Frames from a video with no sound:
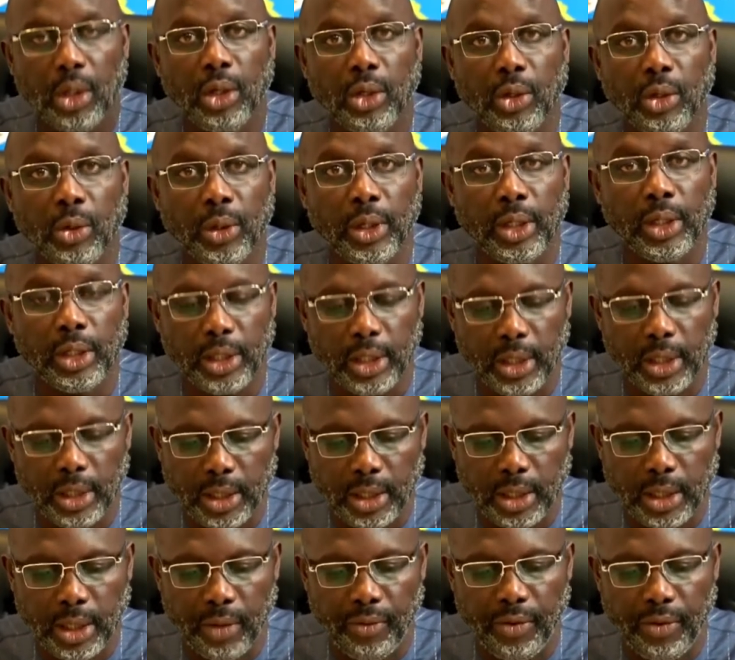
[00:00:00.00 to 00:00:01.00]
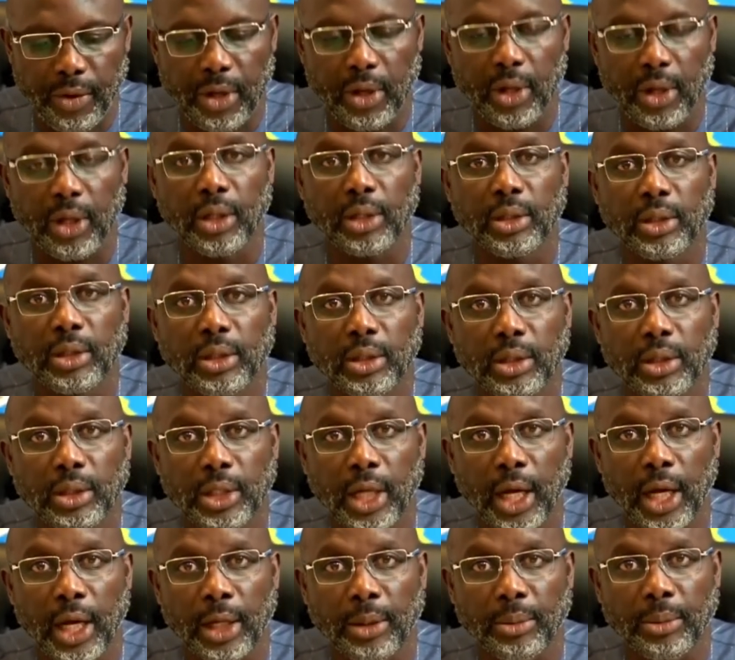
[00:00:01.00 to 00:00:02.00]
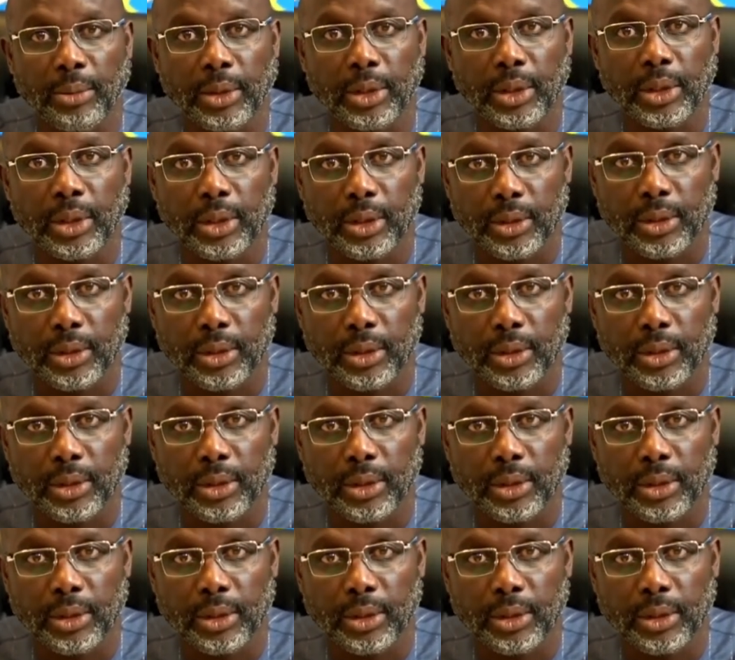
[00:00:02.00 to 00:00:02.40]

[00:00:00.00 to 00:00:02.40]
during these difficult times.